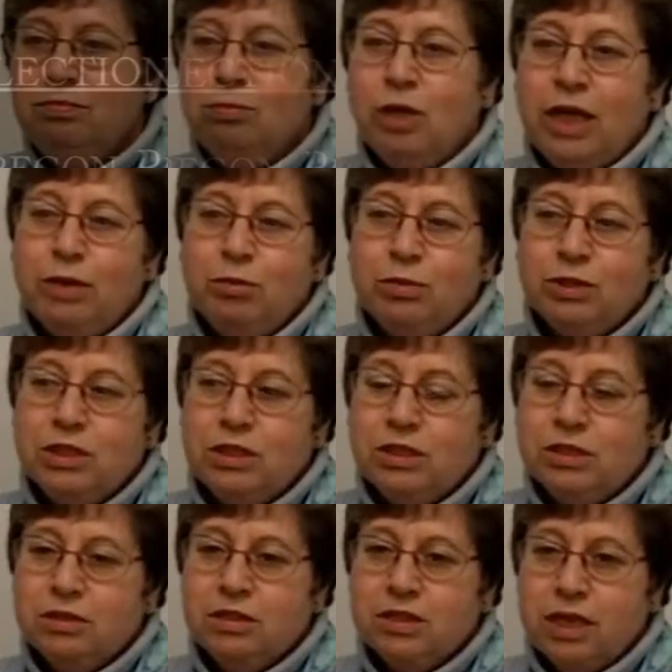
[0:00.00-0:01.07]
And well, I was
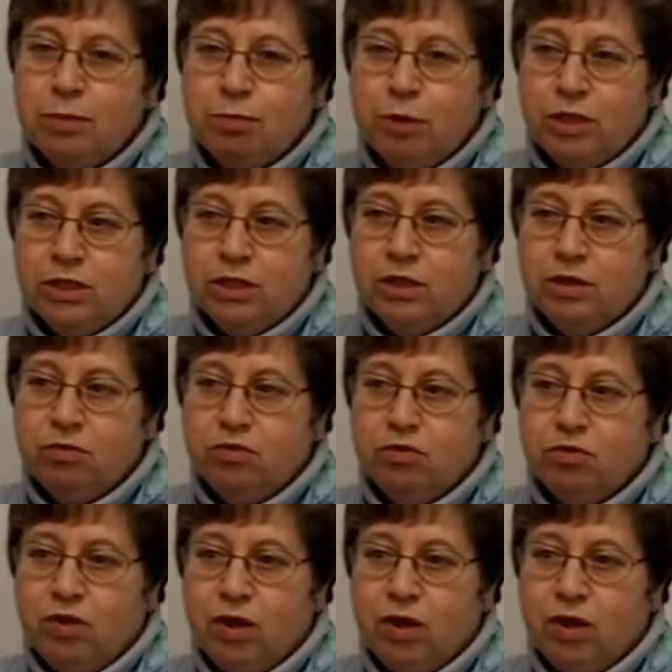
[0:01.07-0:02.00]
the state president